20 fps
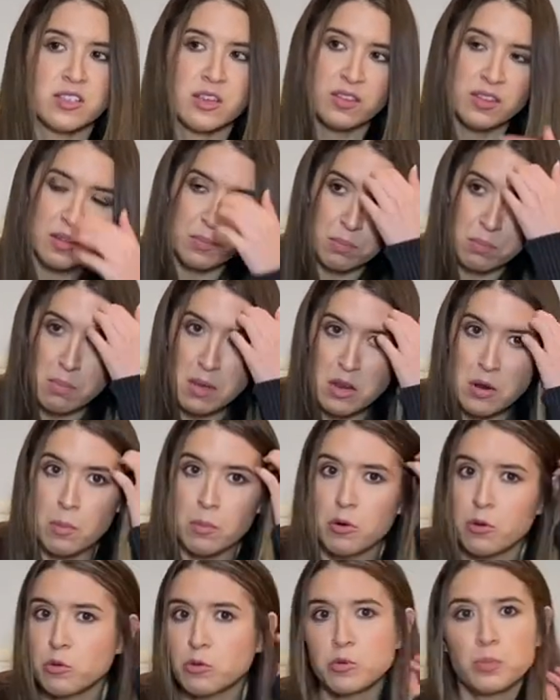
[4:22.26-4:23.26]
I think
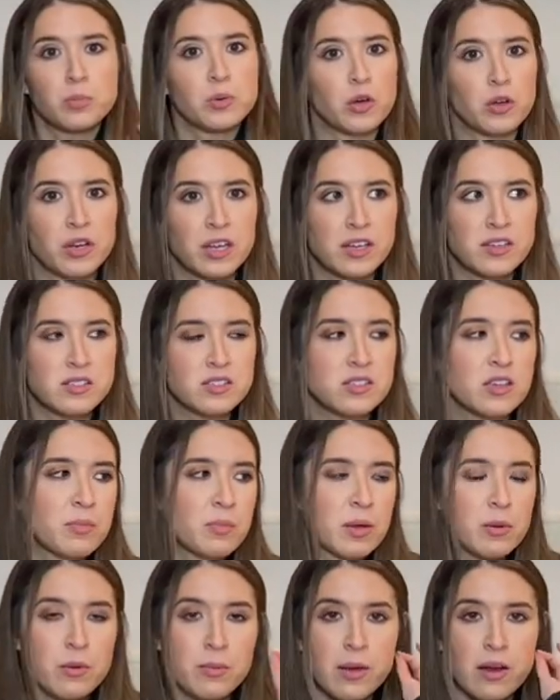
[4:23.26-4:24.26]
minimal, to be honest, and
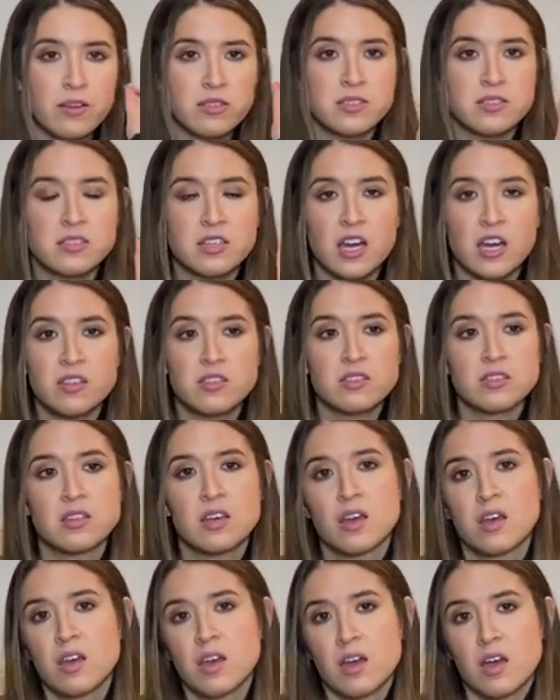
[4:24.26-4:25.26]
maybe a pair of studs
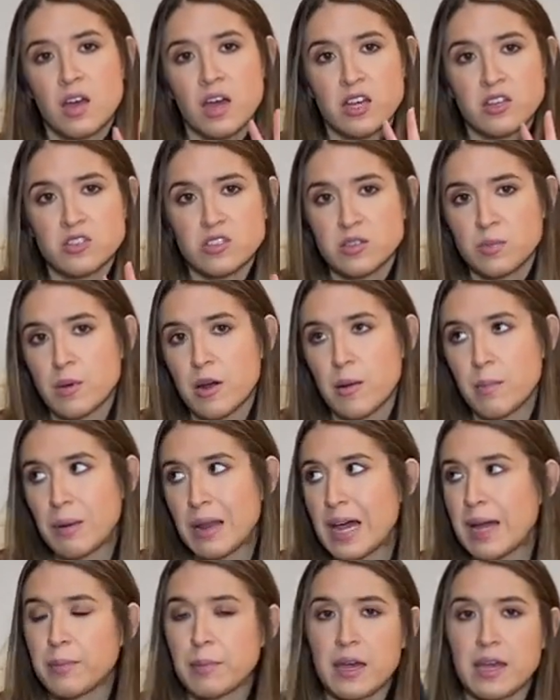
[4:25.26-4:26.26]
and just a pair of
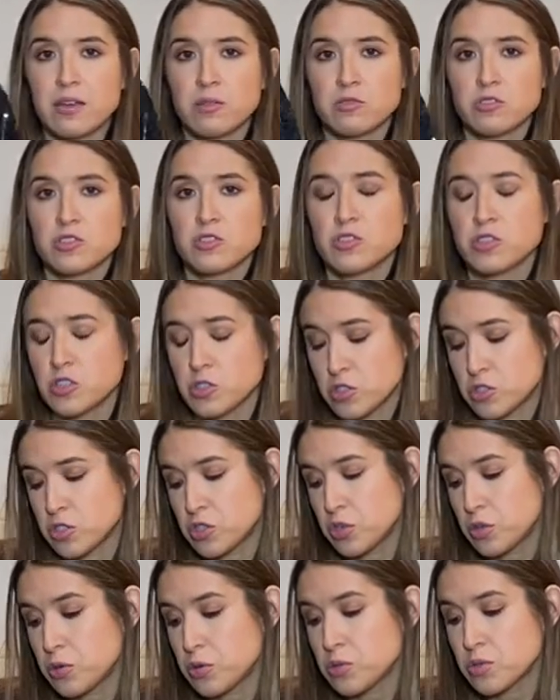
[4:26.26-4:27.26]
black patent
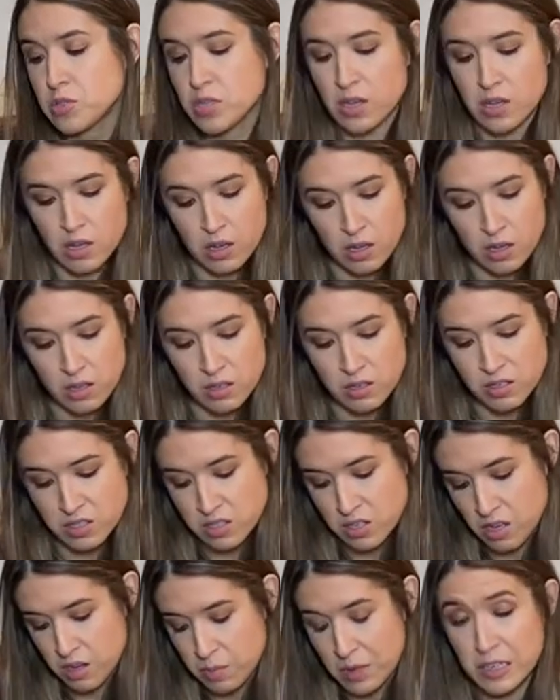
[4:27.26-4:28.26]
shoes and
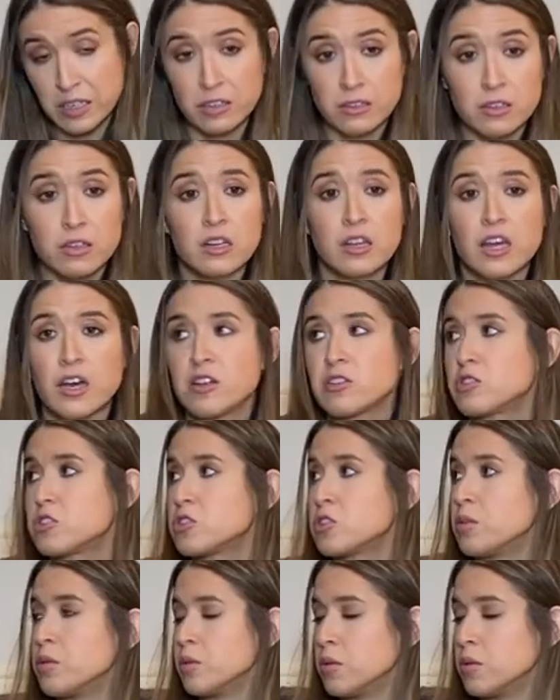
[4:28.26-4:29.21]
a little clutch.